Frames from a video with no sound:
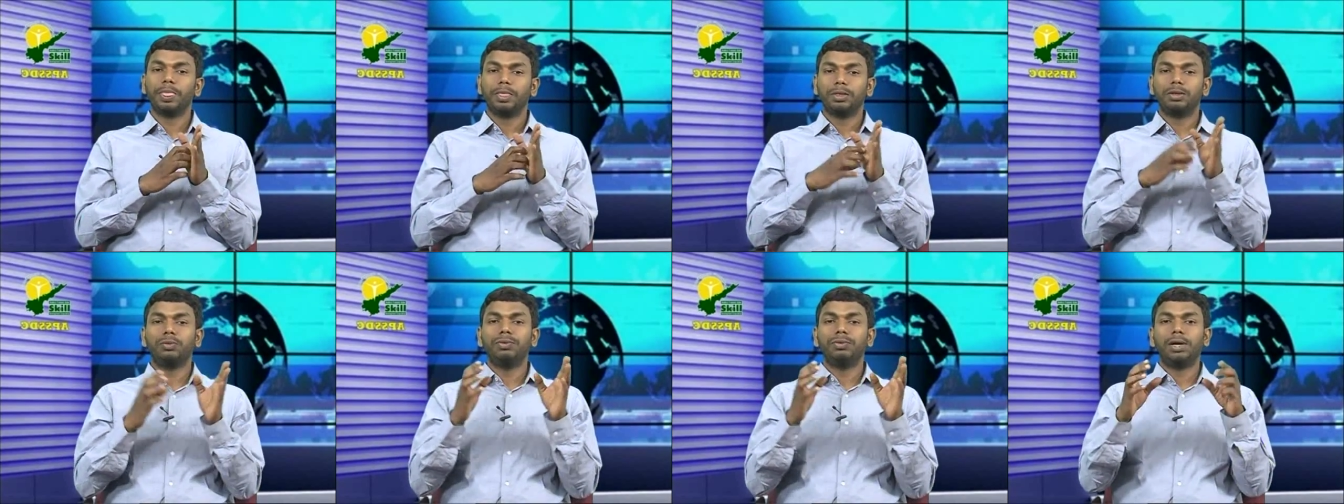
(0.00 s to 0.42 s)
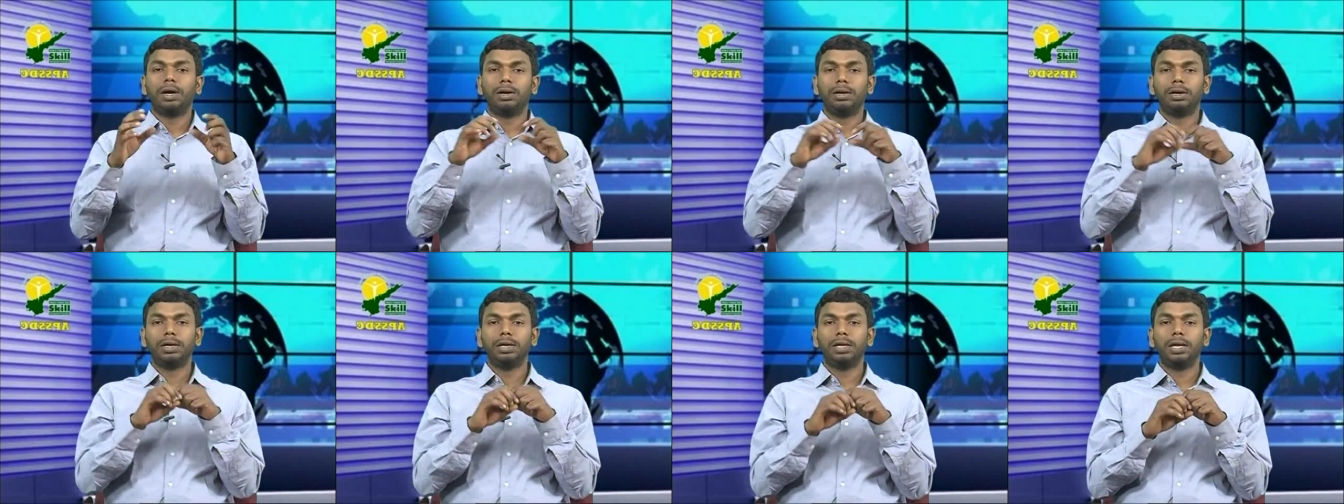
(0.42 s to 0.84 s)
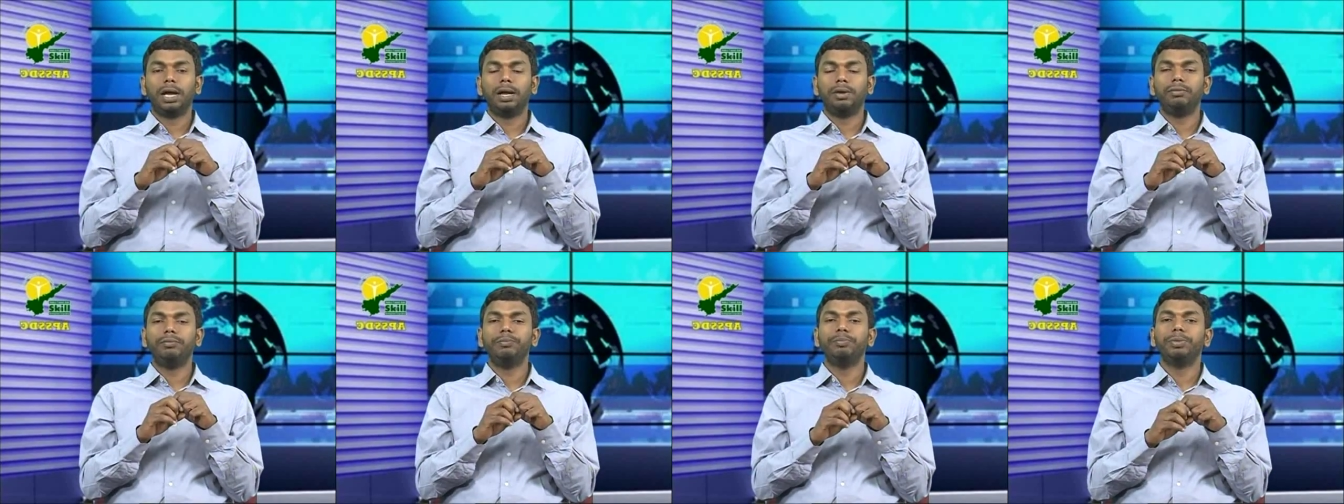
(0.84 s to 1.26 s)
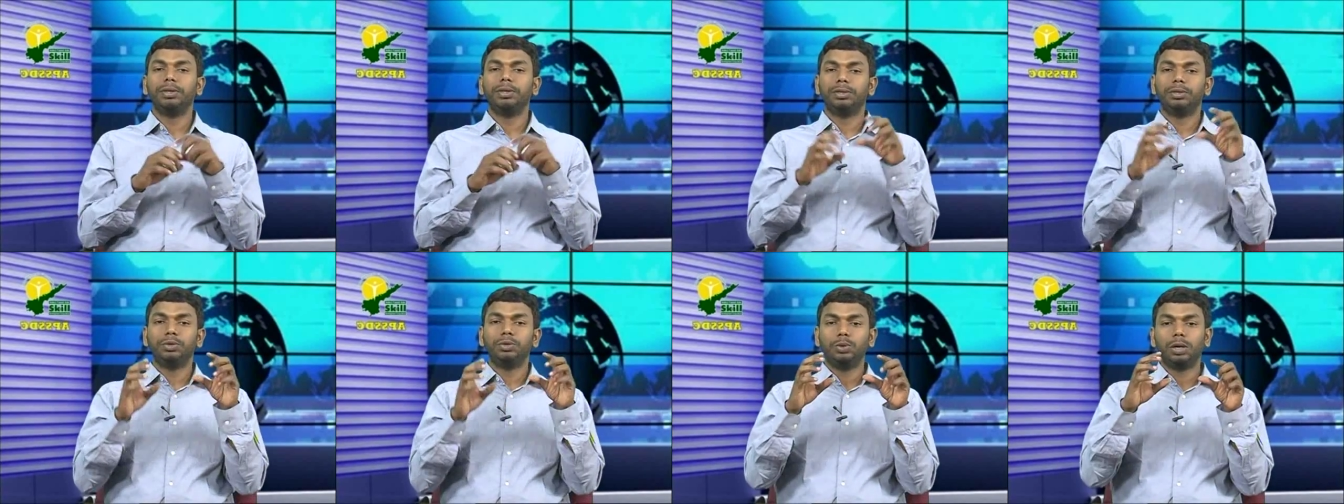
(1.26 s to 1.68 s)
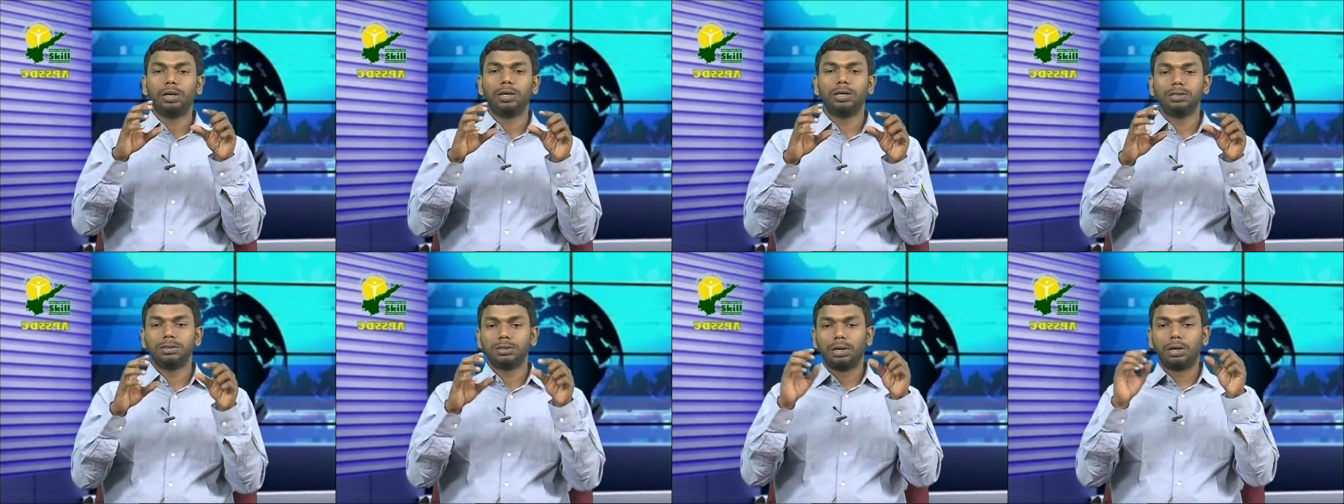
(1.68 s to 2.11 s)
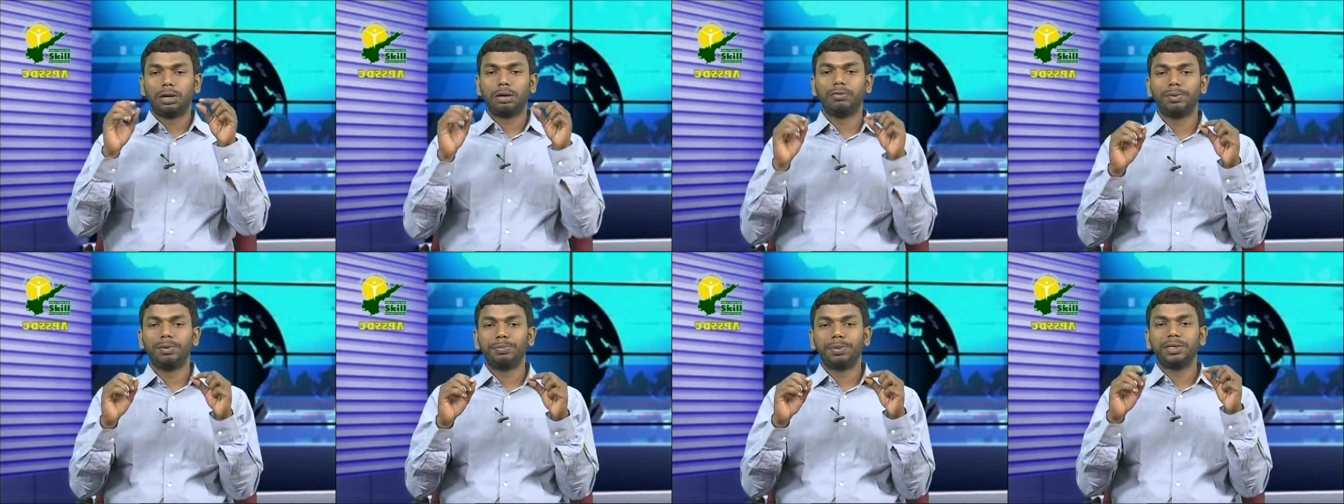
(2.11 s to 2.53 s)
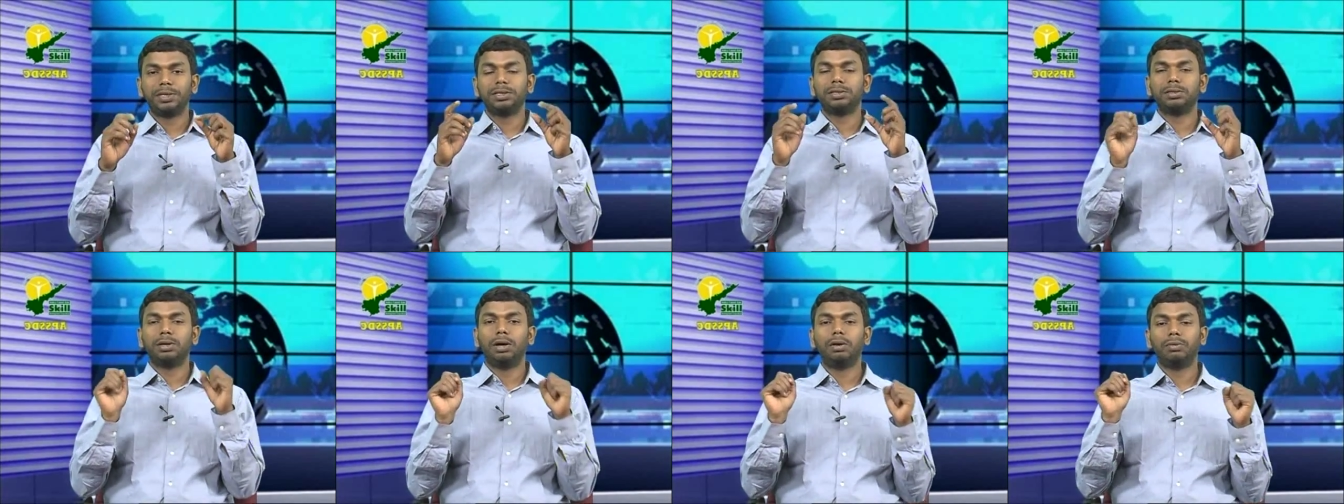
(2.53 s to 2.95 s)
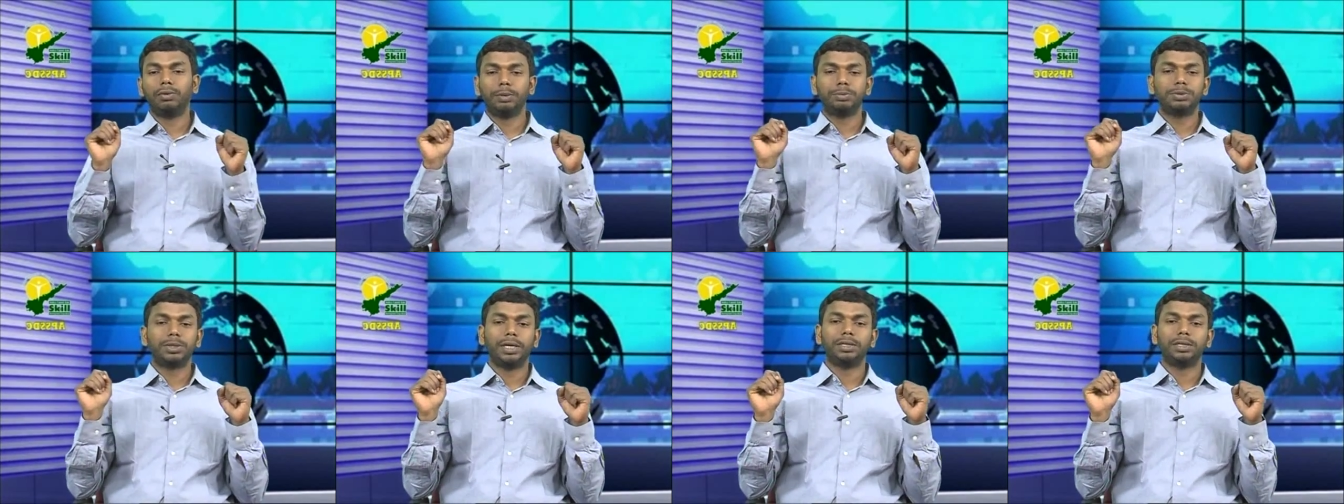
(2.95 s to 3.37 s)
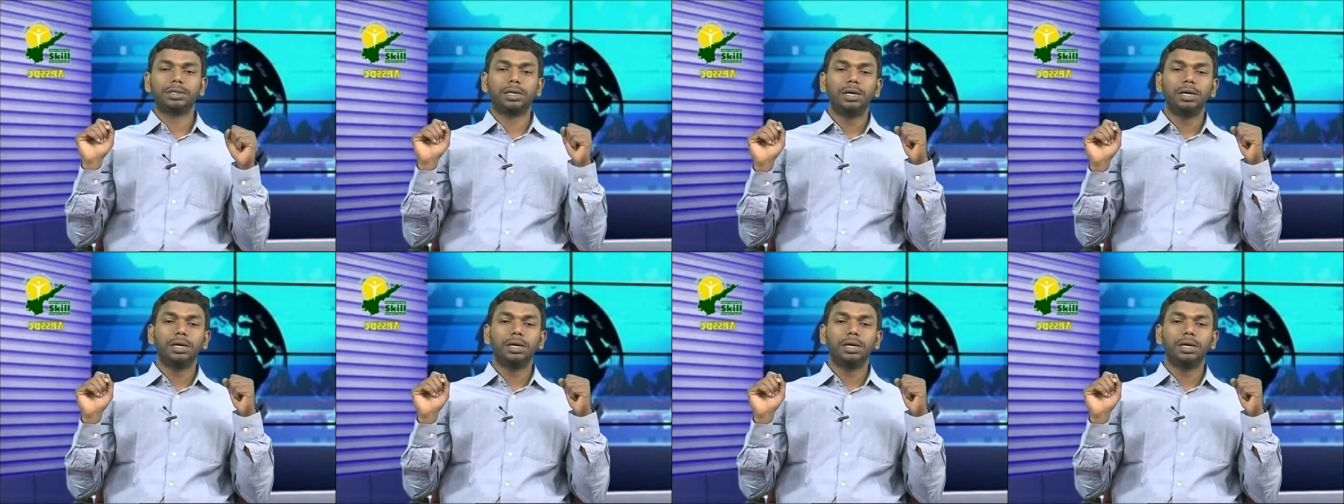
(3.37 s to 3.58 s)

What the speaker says: So we already have URLs or web pages or websites.